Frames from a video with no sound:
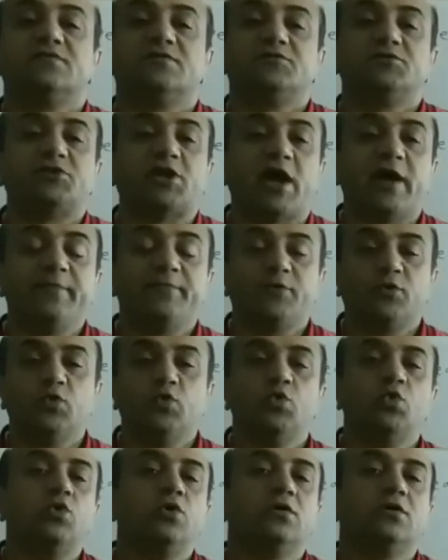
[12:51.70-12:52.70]
type
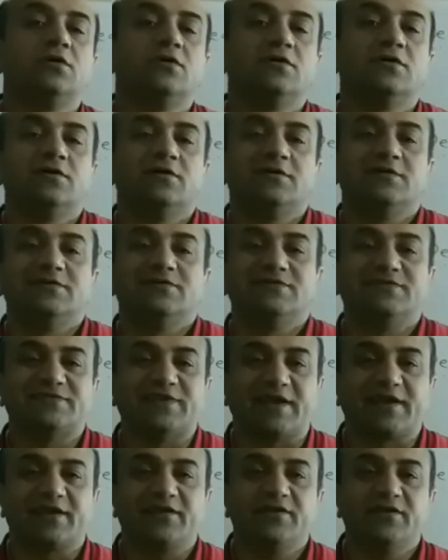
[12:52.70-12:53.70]
2
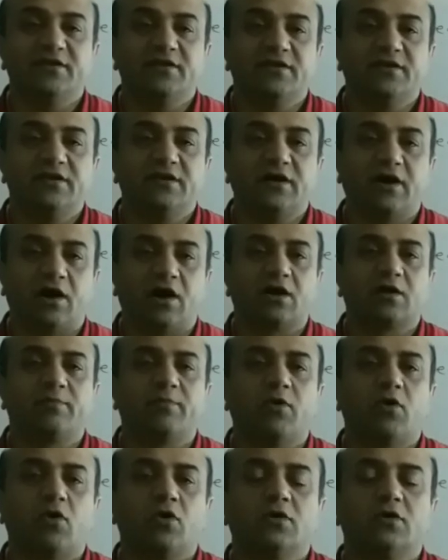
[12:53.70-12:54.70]
second degree heart
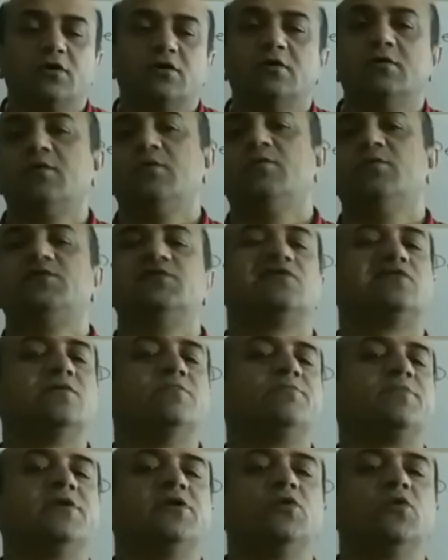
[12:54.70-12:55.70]
block, which is
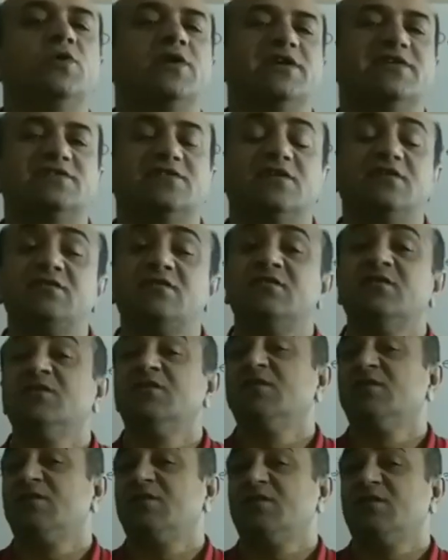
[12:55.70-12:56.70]
simply known as the
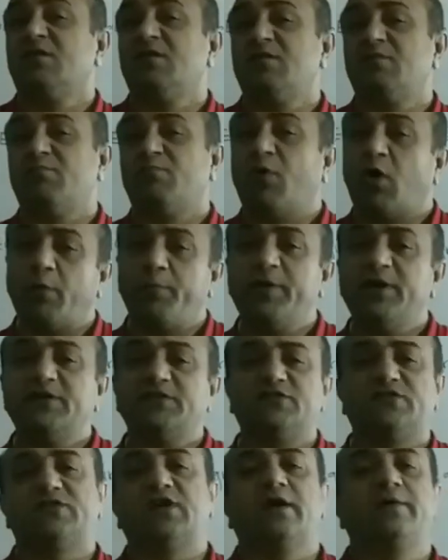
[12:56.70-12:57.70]

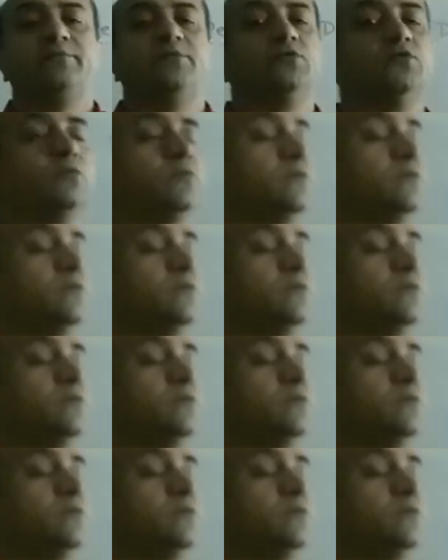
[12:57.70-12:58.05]
Mobitz type 2.